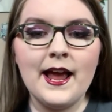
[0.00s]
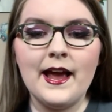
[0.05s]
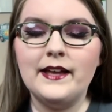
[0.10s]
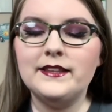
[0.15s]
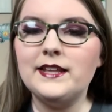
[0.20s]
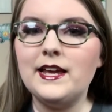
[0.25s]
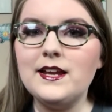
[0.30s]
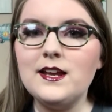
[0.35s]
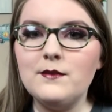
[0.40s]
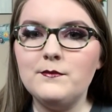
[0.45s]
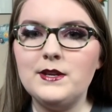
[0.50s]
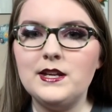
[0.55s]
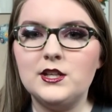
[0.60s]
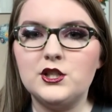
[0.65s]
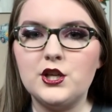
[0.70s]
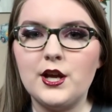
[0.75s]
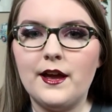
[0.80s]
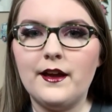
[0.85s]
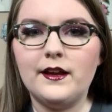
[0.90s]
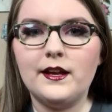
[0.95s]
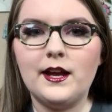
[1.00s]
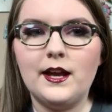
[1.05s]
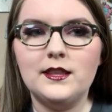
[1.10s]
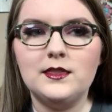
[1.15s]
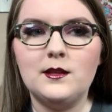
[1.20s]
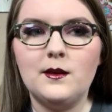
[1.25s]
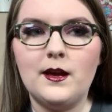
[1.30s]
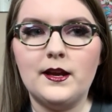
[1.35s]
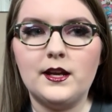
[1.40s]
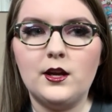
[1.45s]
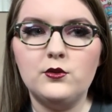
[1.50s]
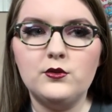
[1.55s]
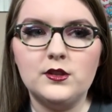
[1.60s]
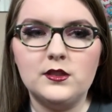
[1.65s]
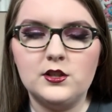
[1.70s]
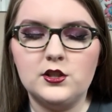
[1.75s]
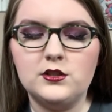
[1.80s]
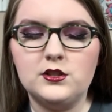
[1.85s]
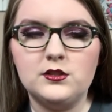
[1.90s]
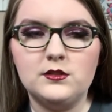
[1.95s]
and they give me a check and I go
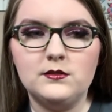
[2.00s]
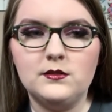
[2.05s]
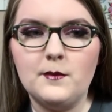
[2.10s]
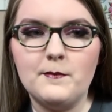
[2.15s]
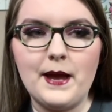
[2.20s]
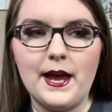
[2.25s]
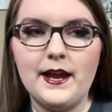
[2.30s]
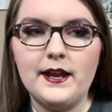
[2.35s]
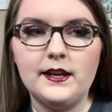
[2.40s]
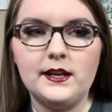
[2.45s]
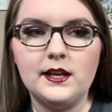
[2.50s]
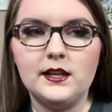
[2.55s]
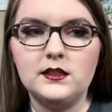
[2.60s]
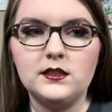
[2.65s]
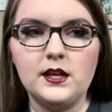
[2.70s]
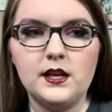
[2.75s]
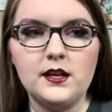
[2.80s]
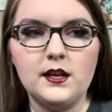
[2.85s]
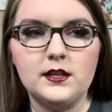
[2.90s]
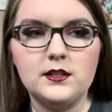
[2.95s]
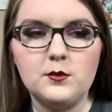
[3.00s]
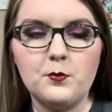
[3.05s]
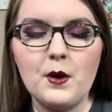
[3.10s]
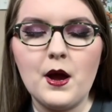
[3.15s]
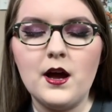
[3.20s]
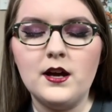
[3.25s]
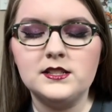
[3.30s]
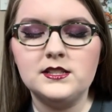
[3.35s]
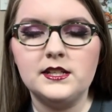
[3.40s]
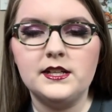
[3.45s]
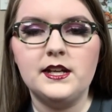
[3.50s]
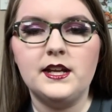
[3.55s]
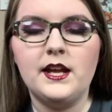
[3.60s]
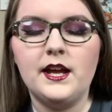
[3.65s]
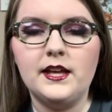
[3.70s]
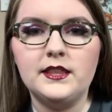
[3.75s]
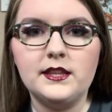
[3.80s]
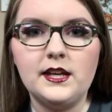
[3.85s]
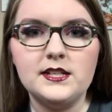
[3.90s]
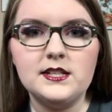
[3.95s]
to the bank and they deposit it
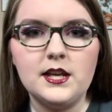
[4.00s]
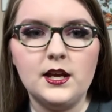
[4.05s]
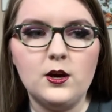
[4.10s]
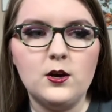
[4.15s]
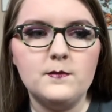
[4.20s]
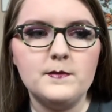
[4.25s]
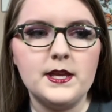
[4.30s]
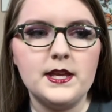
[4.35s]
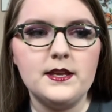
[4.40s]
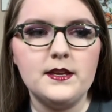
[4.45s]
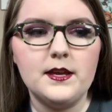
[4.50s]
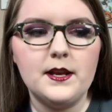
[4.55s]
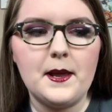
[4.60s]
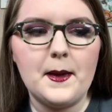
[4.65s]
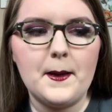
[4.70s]
and they tell me,